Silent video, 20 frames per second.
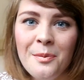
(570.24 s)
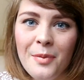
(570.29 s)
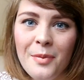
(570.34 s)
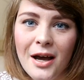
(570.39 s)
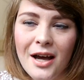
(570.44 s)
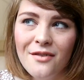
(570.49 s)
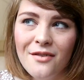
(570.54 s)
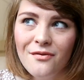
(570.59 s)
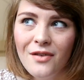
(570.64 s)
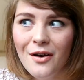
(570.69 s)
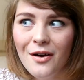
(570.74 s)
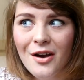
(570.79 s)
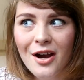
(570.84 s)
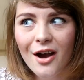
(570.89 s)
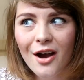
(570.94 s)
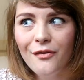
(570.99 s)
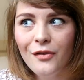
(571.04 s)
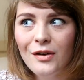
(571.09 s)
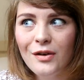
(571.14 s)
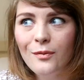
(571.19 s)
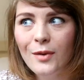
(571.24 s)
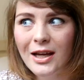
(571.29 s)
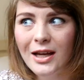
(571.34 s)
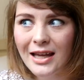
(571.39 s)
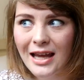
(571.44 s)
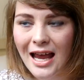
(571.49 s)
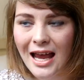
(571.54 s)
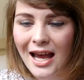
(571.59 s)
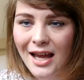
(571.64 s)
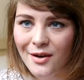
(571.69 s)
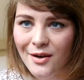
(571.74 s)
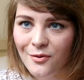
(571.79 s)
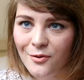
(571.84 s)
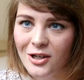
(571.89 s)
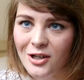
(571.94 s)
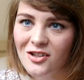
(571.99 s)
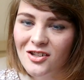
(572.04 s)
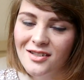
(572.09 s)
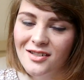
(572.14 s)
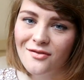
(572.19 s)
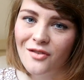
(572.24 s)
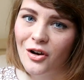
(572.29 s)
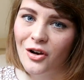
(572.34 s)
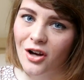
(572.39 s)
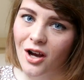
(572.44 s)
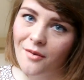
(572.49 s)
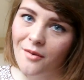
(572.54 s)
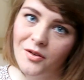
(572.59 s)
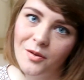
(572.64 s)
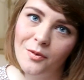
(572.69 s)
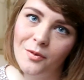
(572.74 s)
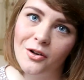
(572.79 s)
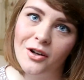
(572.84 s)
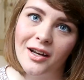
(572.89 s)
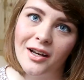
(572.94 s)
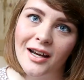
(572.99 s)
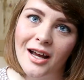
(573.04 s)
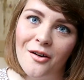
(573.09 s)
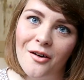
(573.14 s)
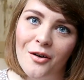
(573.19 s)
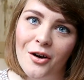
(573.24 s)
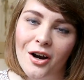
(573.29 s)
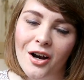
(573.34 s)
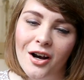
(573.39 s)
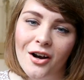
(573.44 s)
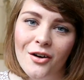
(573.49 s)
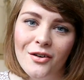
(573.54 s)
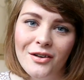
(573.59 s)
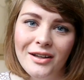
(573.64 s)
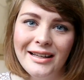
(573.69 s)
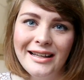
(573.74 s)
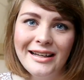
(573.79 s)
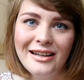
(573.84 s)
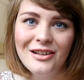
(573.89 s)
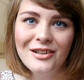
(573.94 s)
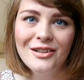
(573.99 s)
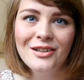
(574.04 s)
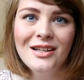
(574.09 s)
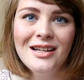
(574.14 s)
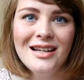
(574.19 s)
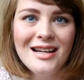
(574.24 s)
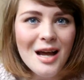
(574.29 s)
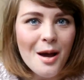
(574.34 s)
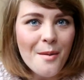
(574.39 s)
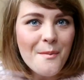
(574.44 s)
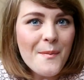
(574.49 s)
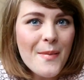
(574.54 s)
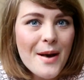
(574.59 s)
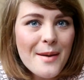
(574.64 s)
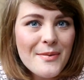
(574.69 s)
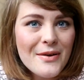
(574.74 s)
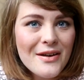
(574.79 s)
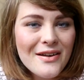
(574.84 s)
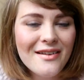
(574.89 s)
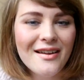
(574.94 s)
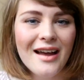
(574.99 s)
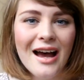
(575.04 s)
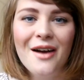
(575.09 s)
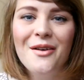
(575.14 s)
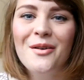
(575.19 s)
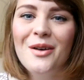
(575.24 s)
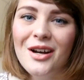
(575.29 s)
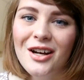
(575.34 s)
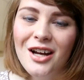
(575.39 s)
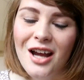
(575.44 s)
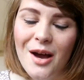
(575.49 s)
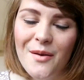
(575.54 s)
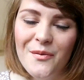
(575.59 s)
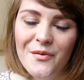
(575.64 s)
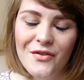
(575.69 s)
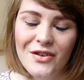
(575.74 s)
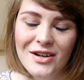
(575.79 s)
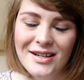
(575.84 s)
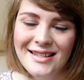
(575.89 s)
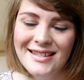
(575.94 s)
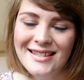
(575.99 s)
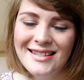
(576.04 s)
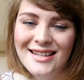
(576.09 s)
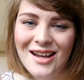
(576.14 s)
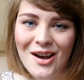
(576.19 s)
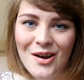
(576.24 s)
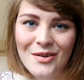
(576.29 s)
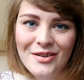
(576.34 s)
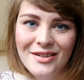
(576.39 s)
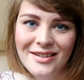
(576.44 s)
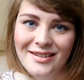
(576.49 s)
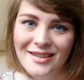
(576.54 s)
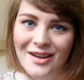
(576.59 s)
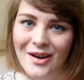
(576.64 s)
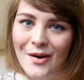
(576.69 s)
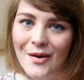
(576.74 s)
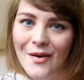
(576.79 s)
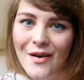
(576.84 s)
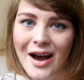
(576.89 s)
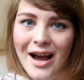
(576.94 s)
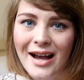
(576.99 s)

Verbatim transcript: but very often we can we're just very comfortable in our own little bubble, our comfort zone. So